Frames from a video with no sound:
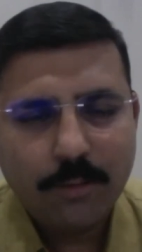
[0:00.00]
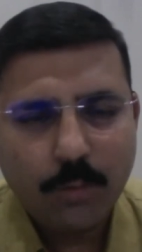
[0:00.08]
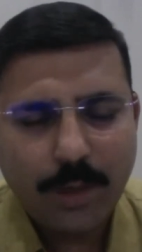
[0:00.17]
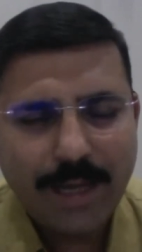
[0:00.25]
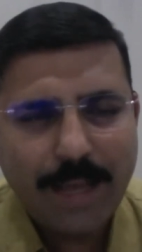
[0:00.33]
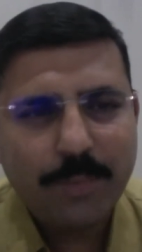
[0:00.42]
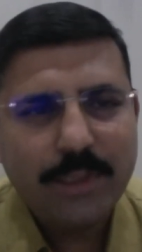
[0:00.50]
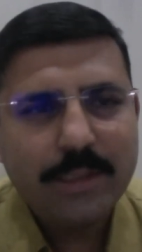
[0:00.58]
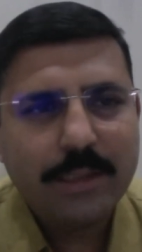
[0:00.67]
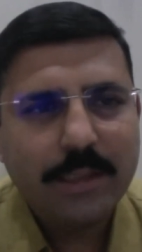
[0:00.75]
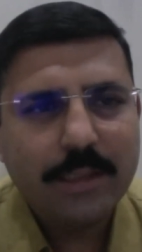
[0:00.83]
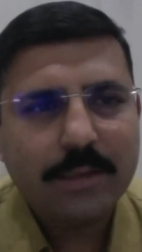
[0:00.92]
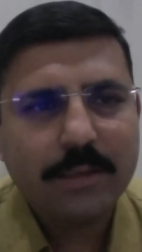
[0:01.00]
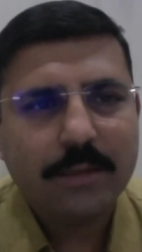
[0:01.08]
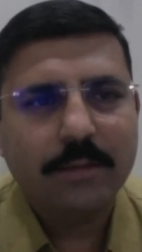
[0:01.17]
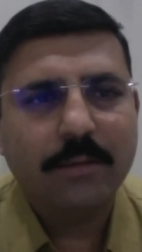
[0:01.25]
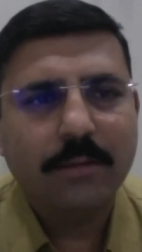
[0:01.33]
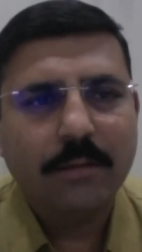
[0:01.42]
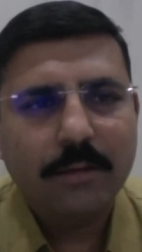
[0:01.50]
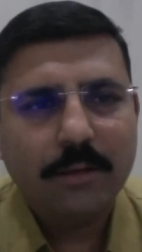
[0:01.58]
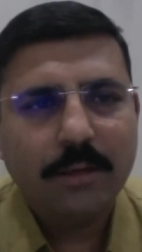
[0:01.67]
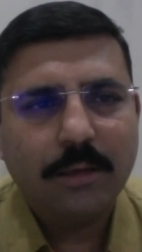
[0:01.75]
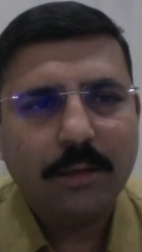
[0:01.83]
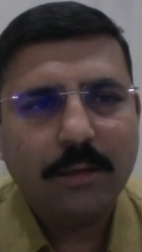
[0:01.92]
what happens is
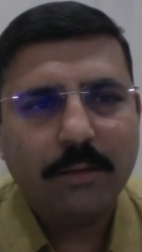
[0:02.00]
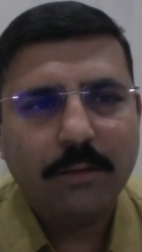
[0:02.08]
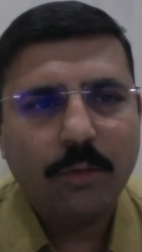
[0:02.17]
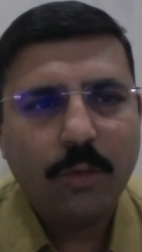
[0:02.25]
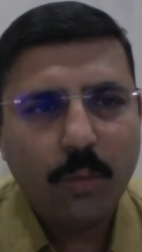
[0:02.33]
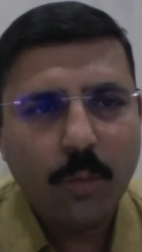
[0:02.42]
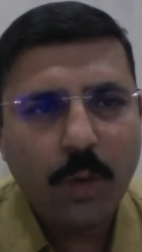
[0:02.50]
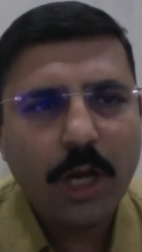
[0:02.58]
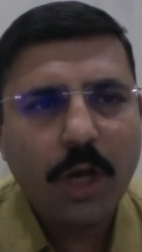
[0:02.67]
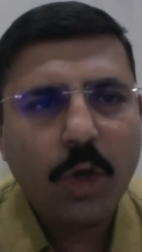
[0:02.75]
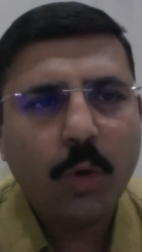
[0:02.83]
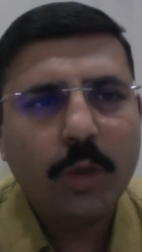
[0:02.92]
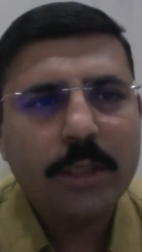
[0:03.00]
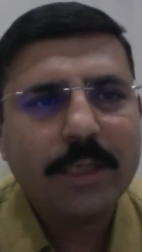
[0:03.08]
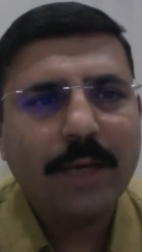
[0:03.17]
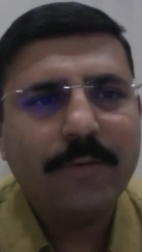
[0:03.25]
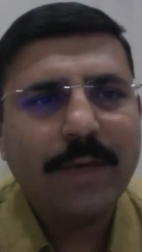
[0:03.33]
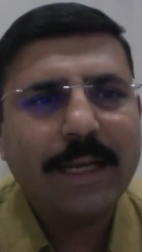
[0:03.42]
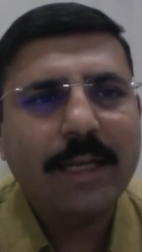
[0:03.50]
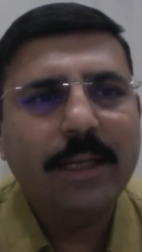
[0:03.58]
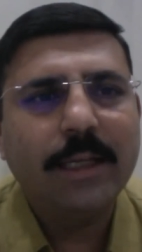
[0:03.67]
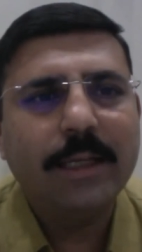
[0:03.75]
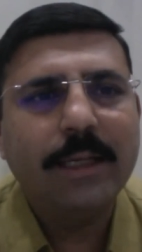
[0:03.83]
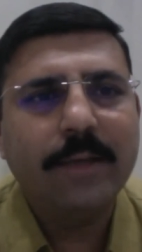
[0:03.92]
the work roles are very
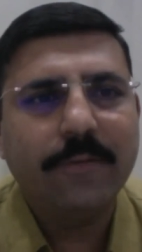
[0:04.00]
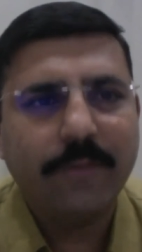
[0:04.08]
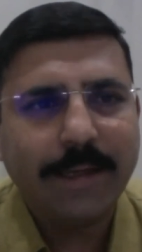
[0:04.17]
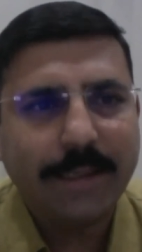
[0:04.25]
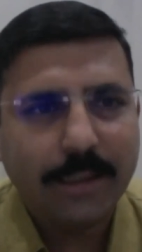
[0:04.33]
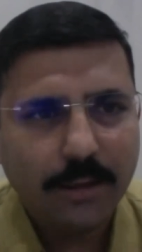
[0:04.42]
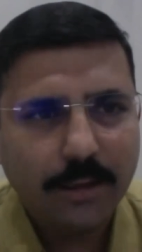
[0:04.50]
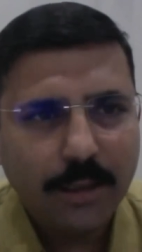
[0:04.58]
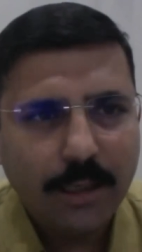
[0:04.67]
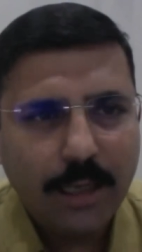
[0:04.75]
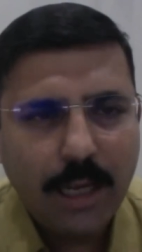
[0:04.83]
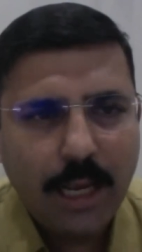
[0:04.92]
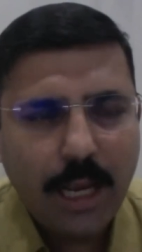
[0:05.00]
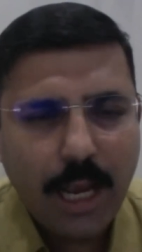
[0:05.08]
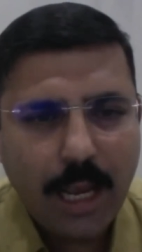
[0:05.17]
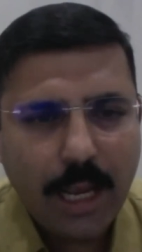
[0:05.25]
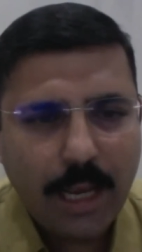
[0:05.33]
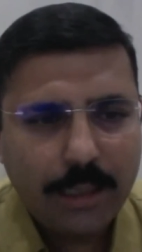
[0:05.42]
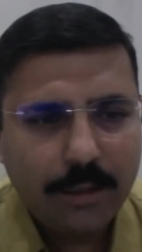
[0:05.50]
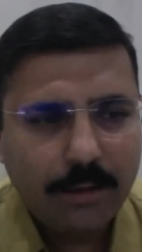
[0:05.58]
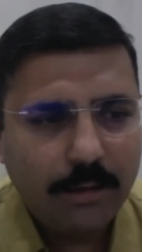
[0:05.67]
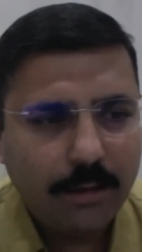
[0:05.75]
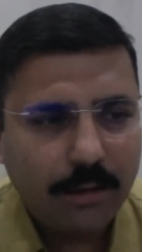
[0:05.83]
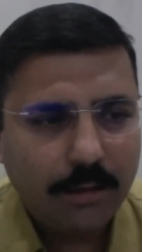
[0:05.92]
clearly defined
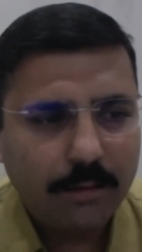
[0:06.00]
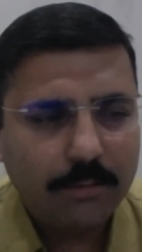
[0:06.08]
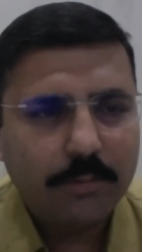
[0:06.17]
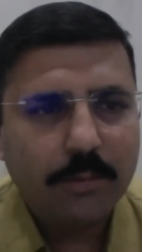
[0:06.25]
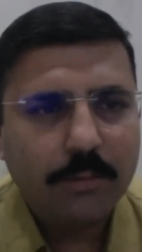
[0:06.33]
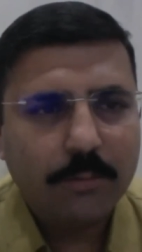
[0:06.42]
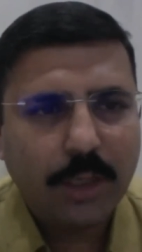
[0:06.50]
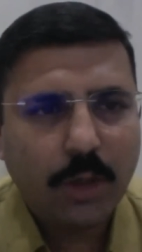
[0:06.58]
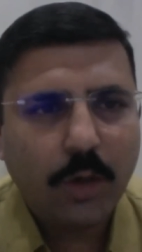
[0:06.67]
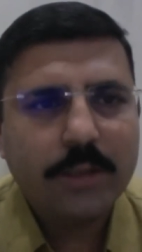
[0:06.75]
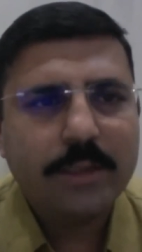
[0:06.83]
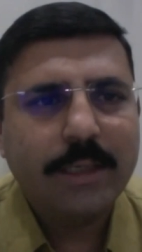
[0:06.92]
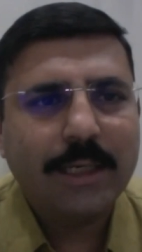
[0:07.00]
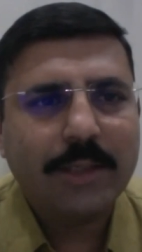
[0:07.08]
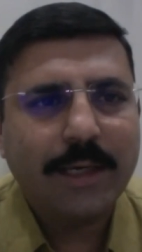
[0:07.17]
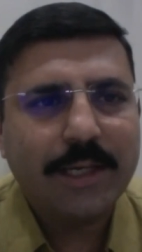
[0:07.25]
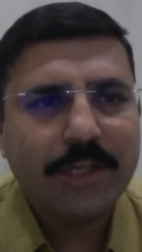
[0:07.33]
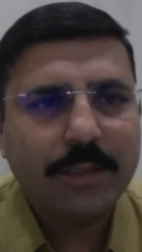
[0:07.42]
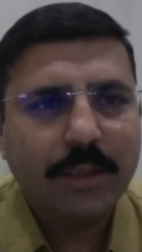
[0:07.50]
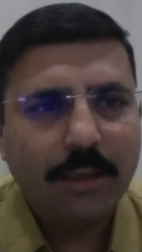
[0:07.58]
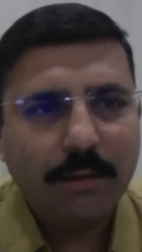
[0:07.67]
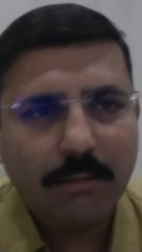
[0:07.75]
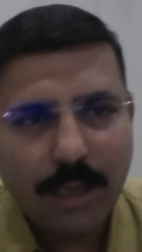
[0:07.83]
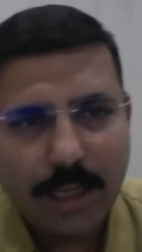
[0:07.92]
and uh, because they are
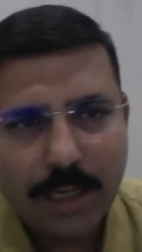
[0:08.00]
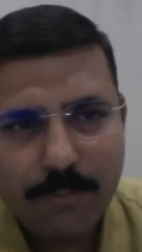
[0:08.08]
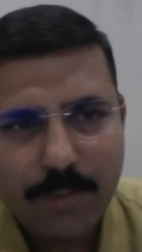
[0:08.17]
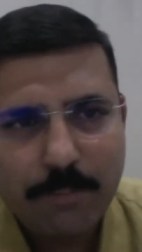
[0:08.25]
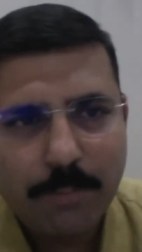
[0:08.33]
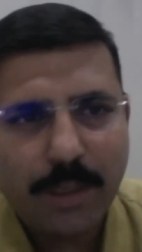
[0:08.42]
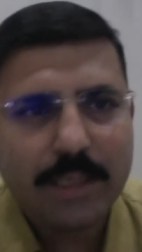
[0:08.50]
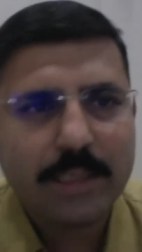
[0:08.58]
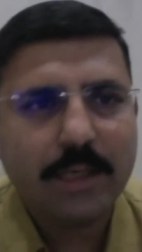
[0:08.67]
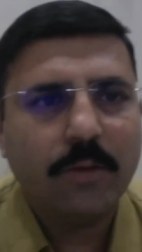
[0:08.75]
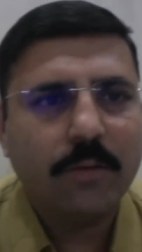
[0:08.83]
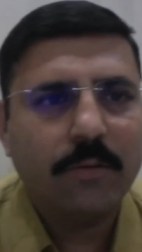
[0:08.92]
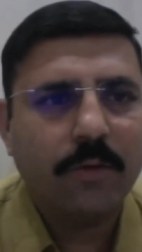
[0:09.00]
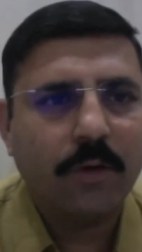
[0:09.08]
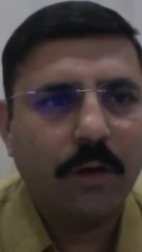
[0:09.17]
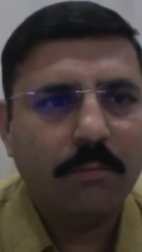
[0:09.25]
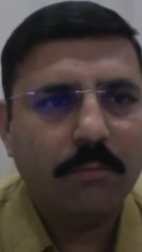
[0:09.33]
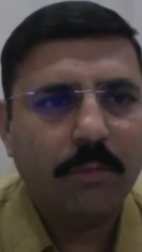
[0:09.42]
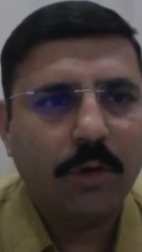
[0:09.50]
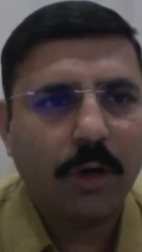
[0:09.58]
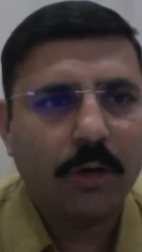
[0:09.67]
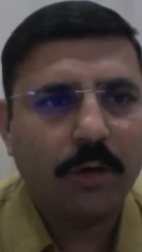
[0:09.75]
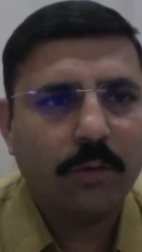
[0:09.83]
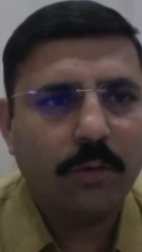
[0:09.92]
traditional and have been passed down from
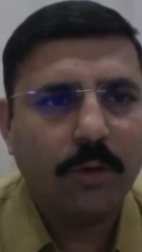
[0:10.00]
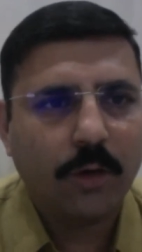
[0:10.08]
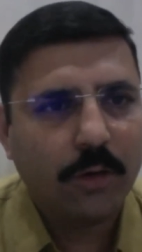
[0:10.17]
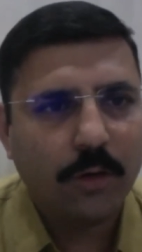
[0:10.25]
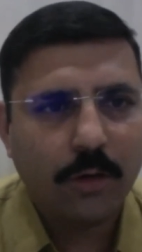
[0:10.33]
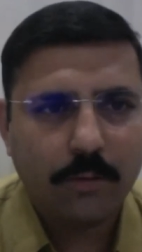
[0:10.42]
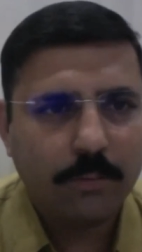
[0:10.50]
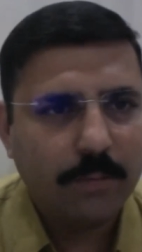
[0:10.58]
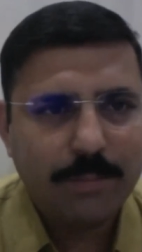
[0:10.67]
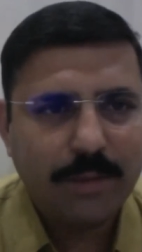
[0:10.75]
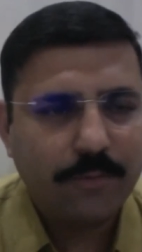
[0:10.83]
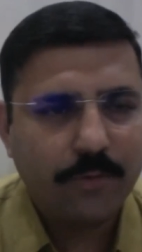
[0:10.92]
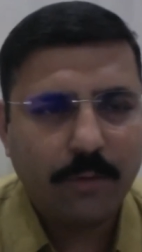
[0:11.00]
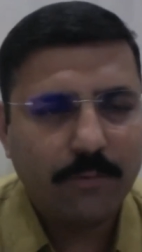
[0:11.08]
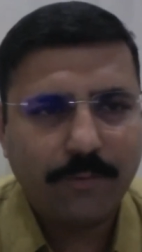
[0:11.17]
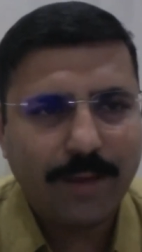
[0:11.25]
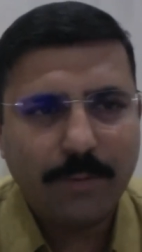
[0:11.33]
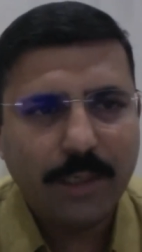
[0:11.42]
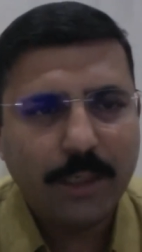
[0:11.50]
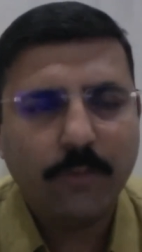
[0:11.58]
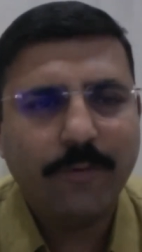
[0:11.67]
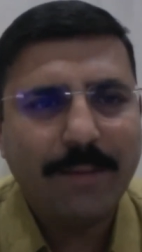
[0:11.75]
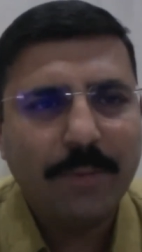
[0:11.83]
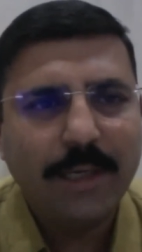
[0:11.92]
daughter to daughter or maybe from family to
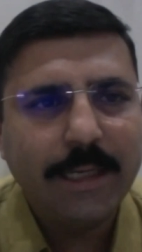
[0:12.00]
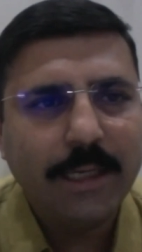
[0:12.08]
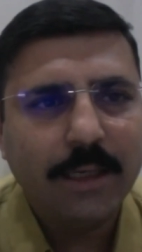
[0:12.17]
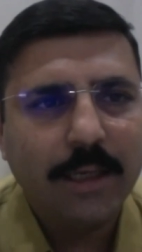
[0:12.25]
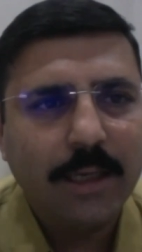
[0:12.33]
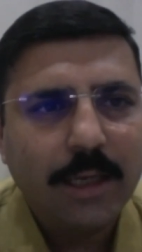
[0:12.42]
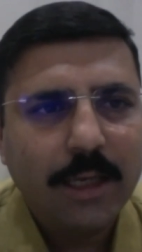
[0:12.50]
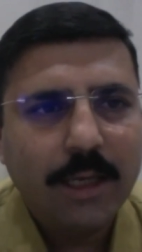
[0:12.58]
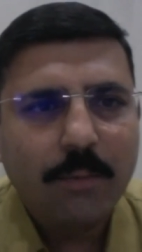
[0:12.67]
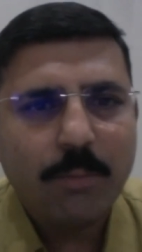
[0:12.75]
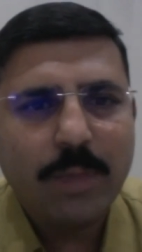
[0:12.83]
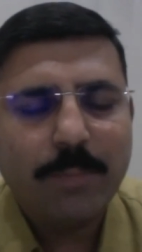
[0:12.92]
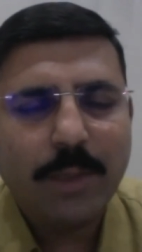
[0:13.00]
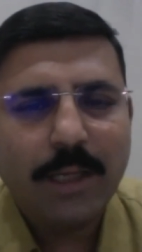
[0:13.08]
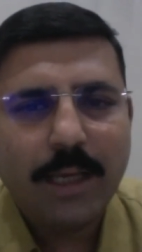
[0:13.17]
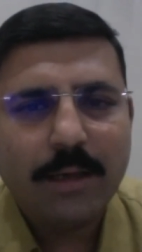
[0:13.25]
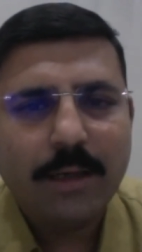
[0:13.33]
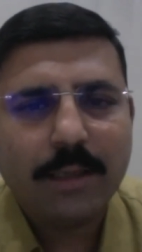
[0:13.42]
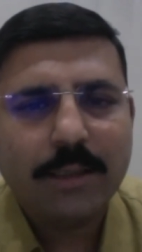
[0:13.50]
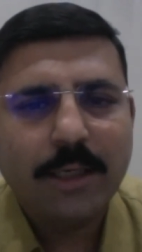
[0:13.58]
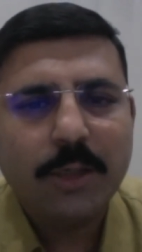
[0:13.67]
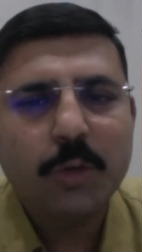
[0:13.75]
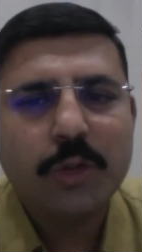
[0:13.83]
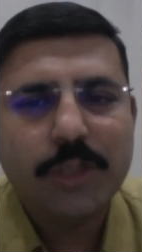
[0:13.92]
family people are
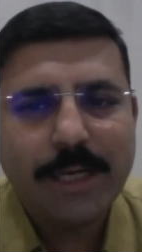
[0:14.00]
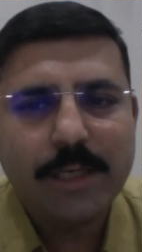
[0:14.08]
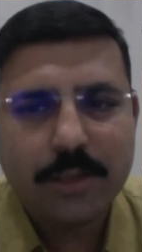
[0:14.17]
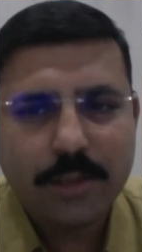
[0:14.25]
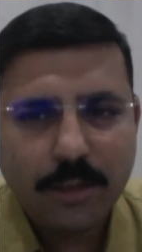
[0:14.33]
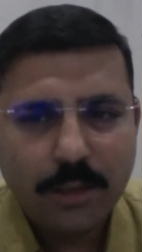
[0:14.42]
reluctant to change